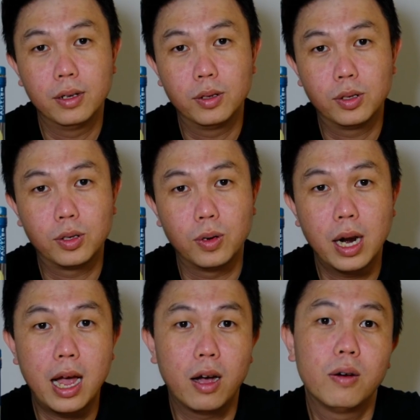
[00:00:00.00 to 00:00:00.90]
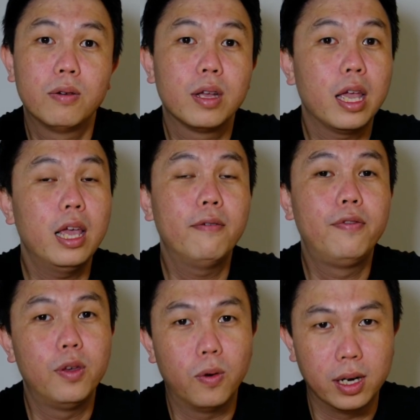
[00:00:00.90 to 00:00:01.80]
So now,
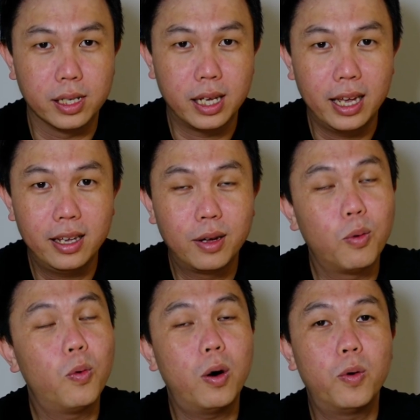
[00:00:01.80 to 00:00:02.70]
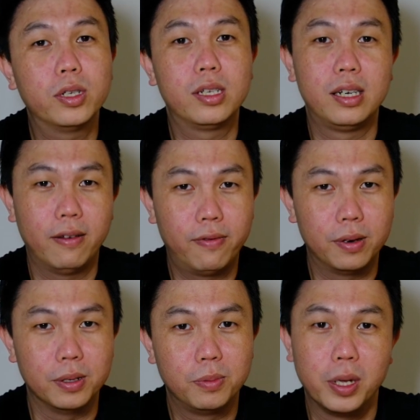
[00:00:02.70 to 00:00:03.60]
if you're asking what was the
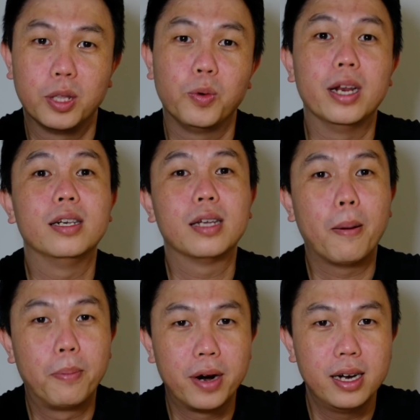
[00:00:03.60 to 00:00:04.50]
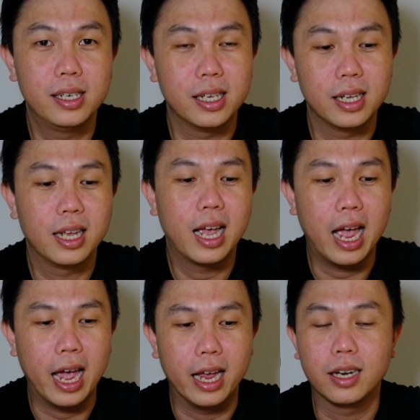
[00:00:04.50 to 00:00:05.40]
difference between brandy
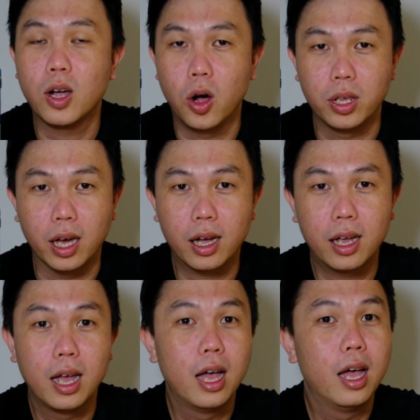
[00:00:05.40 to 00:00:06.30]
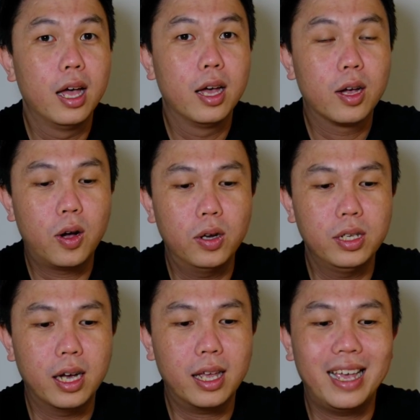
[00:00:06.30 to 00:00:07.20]
and Cognac,
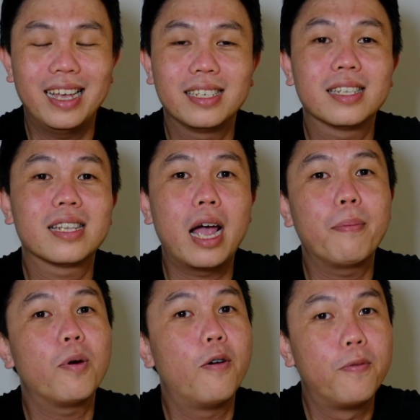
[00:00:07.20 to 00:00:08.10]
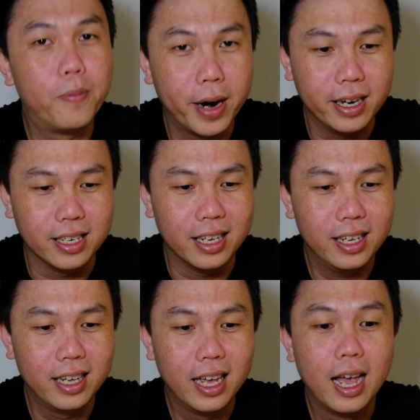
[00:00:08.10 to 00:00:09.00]
Cognac is a type of
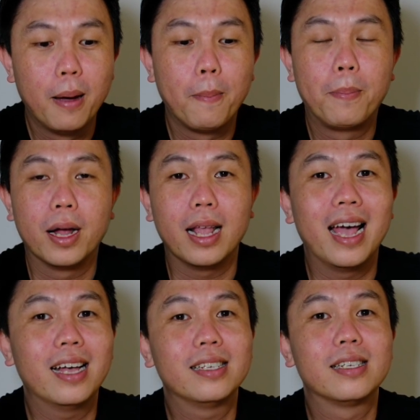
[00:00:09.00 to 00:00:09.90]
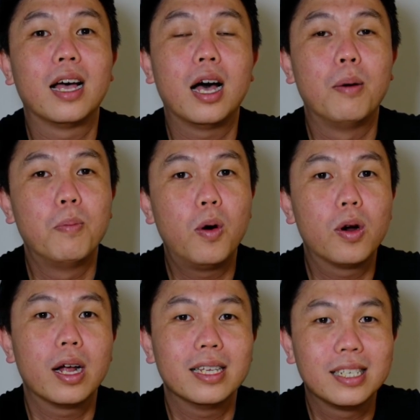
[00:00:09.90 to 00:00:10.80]
brandy but has a
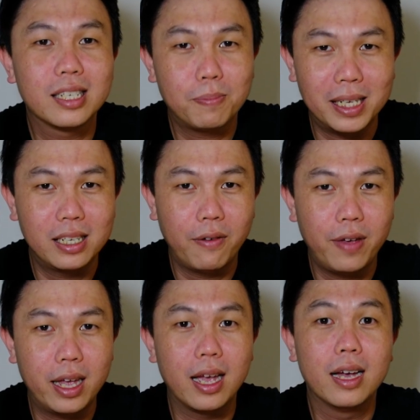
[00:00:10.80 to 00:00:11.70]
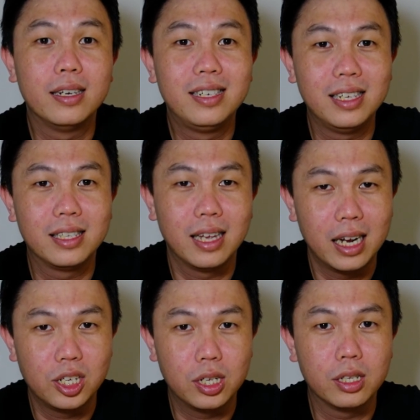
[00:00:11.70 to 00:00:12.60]
more specific
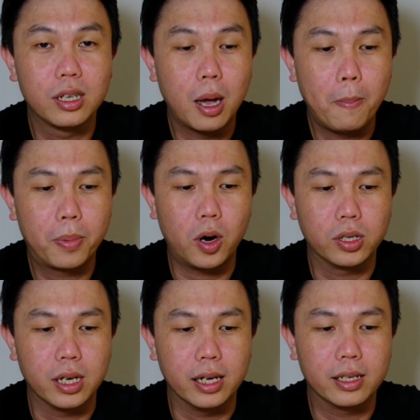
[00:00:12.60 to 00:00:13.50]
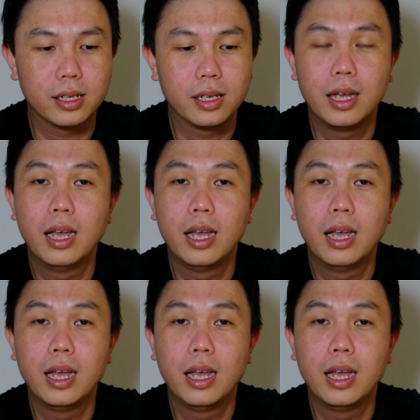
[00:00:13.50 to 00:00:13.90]
distillation process,